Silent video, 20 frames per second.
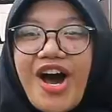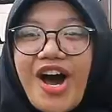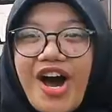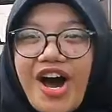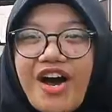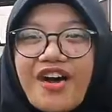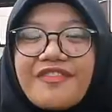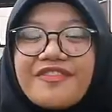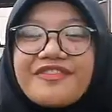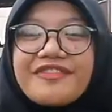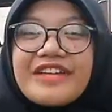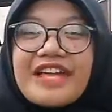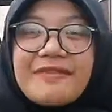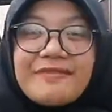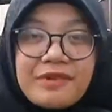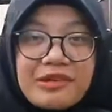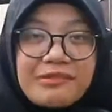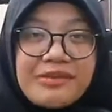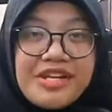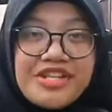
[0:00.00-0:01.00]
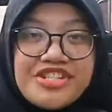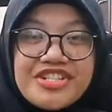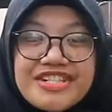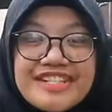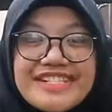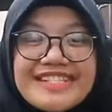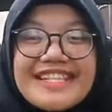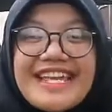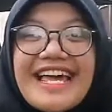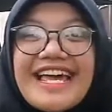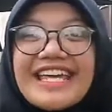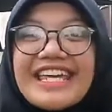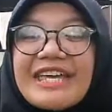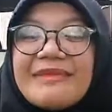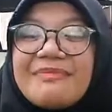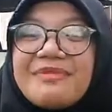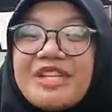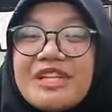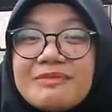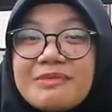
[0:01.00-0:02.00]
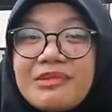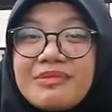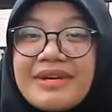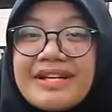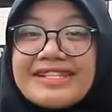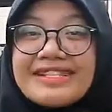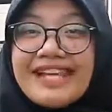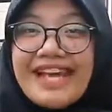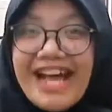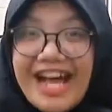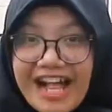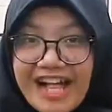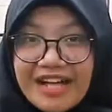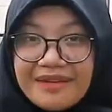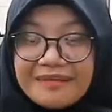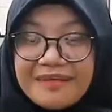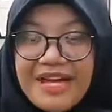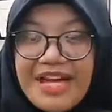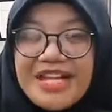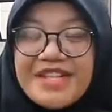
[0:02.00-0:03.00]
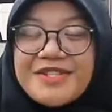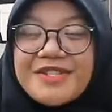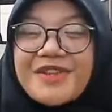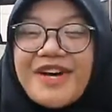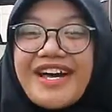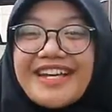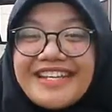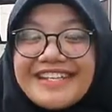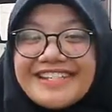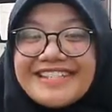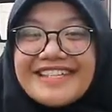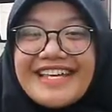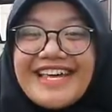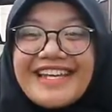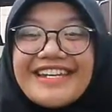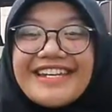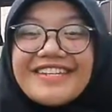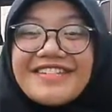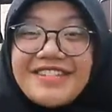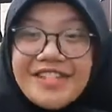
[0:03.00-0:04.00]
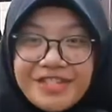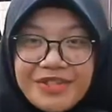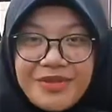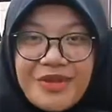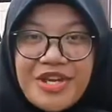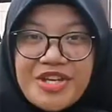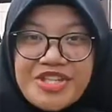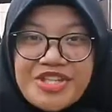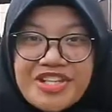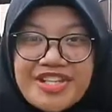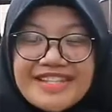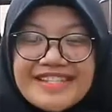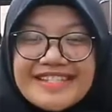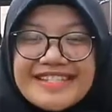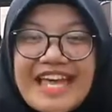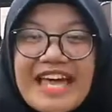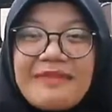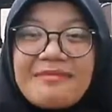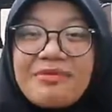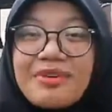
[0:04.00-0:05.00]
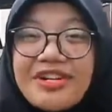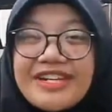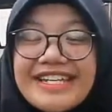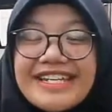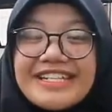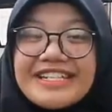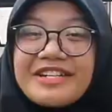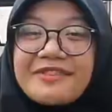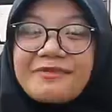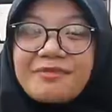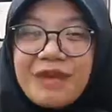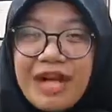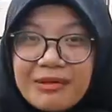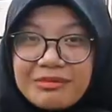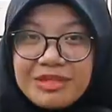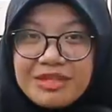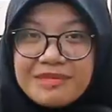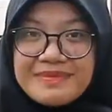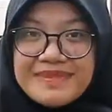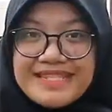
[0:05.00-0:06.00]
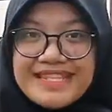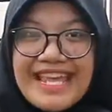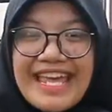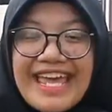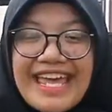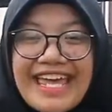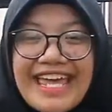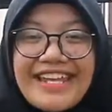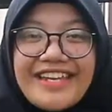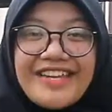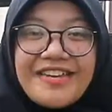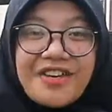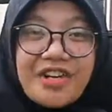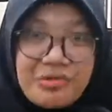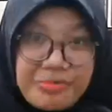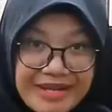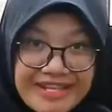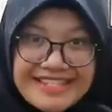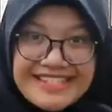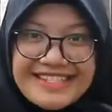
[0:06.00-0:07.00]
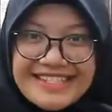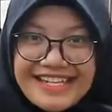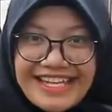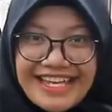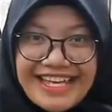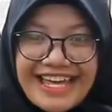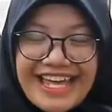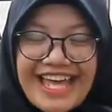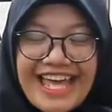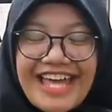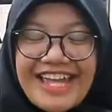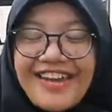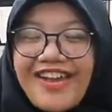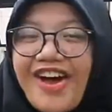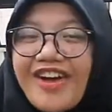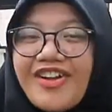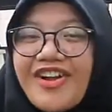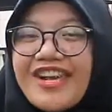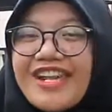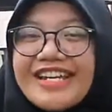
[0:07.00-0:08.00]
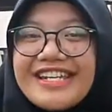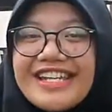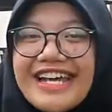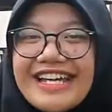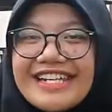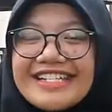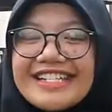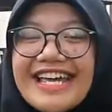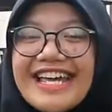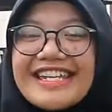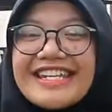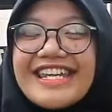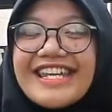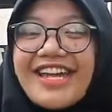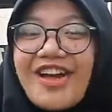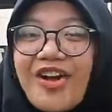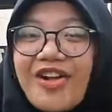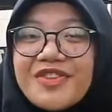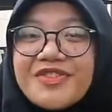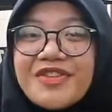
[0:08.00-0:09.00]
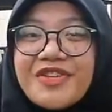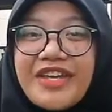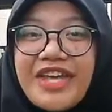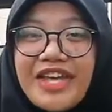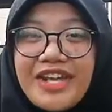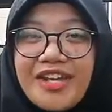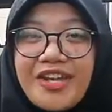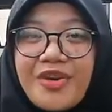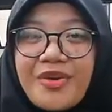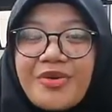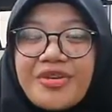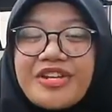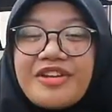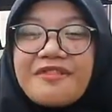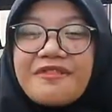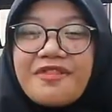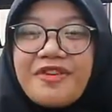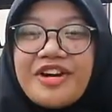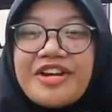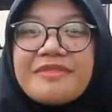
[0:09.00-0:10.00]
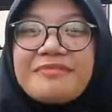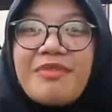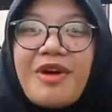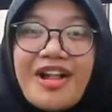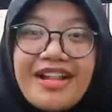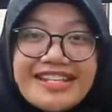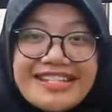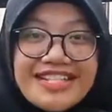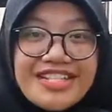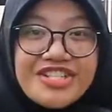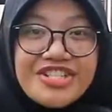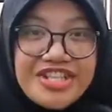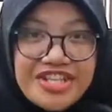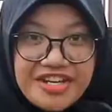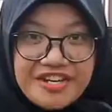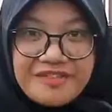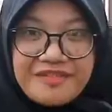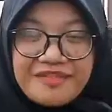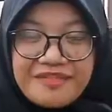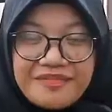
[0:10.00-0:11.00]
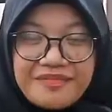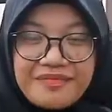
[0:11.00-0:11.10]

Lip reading: of information give diplomats help to understand their situations and predict their problems in their domestic. Not only that, they also can know the foreign policy shift.